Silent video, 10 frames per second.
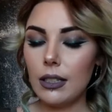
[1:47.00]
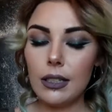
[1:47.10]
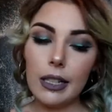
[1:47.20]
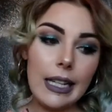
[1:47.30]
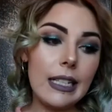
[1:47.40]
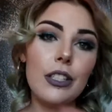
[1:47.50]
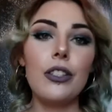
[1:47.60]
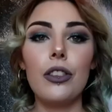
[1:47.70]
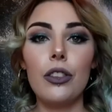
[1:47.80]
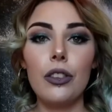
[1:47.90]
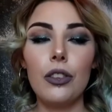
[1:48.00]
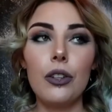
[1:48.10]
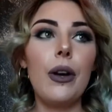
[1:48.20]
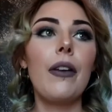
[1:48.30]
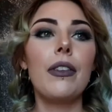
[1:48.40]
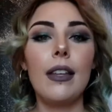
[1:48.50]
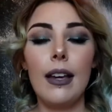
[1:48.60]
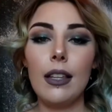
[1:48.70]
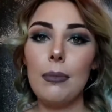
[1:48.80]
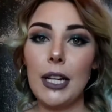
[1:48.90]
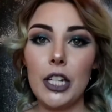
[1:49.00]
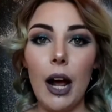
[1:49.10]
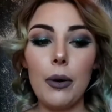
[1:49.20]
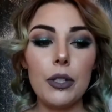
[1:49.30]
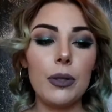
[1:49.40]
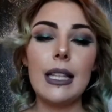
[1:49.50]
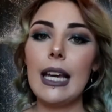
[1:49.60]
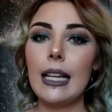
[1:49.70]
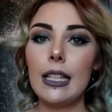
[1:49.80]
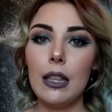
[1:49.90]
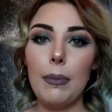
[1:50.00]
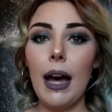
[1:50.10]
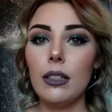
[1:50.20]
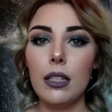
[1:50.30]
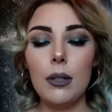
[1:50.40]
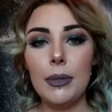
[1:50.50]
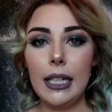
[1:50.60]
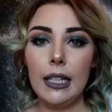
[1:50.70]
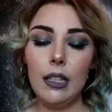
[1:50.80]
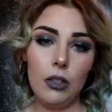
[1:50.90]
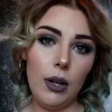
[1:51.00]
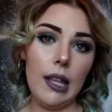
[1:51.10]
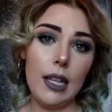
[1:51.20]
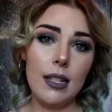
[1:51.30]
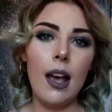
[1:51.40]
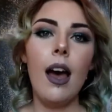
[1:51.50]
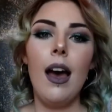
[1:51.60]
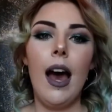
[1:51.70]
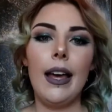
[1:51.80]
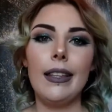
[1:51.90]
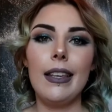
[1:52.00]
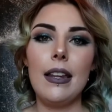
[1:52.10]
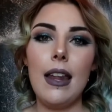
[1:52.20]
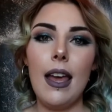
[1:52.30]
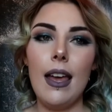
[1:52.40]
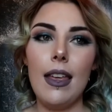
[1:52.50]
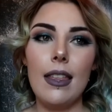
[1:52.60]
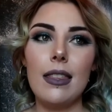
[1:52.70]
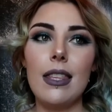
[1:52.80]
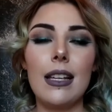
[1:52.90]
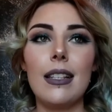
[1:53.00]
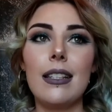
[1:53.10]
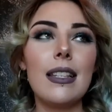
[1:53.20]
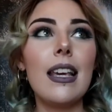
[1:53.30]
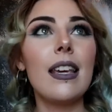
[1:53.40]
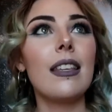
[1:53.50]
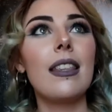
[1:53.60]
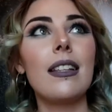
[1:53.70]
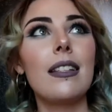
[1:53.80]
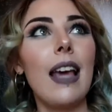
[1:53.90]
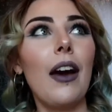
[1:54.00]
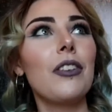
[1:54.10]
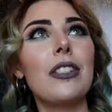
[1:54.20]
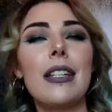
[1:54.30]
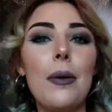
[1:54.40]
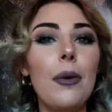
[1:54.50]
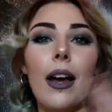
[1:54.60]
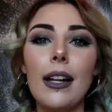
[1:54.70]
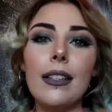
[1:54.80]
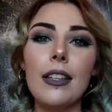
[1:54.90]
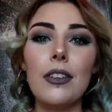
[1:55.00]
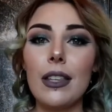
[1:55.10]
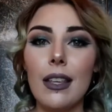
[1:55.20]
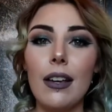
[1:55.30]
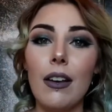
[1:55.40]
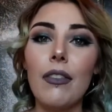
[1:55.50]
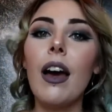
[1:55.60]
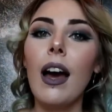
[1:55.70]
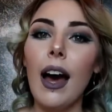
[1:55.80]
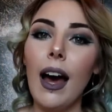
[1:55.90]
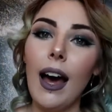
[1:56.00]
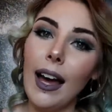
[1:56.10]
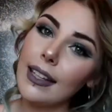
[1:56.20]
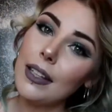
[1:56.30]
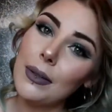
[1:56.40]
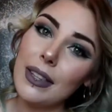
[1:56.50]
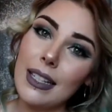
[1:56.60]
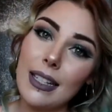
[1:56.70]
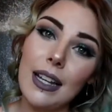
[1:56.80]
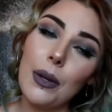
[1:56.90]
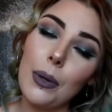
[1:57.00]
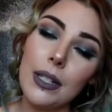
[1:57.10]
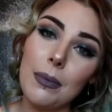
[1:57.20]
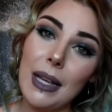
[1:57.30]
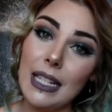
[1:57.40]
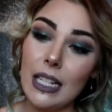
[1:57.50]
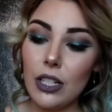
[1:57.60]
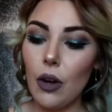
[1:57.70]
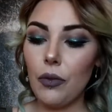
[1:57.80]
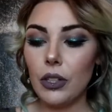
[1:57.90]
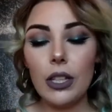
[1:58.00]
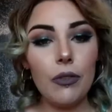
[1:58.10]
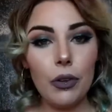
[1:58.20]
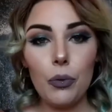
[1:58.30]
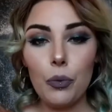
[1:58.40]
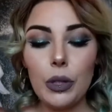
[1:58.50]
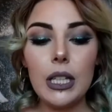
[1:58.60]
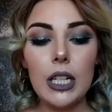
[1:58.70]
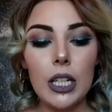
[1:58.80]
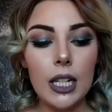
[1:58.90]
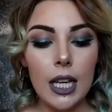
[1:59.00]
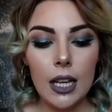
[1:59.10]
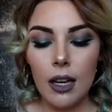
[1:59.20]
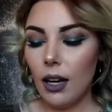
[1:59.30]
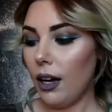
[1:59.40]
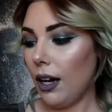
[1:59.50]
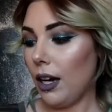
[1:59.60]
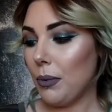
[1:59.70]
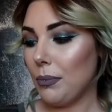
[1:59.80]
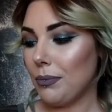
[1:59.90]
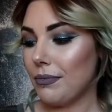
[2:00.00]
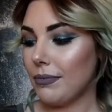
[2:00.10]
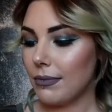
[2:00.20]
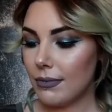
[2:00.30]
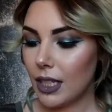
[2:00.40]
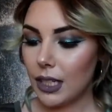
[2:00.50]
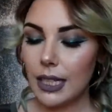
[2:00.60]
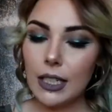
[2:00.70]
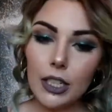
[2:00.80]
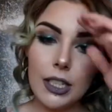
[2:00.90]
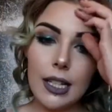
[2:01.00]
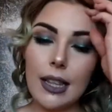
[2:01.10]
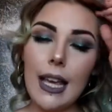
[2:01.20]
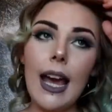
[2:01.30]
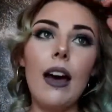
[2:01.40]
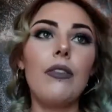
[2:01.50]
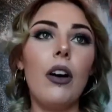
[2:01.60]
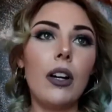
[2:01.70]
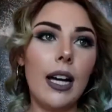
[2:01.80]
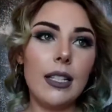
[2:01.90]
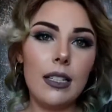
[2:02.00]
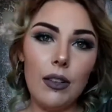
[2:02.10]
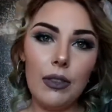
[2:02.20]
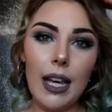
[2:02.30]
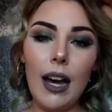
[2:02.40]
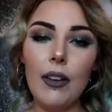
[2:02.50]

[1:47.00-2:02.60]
cleans through everything. I clean my showers with it, I clean the bathtubs, I clean the toilets, I clean the sink, the counters, the table, anything you can think of, I clean with this, and it works amazing. So if you're looking for really good cleaners, they have all kinds of stuff. They